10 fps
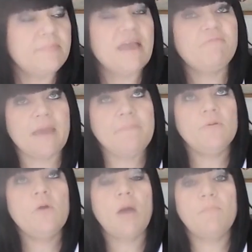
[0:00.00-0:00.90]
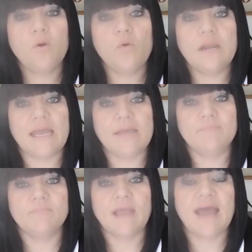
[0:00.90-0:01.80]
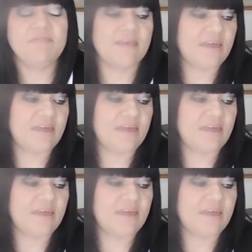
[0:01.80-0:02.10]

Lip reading: If people are poorly and they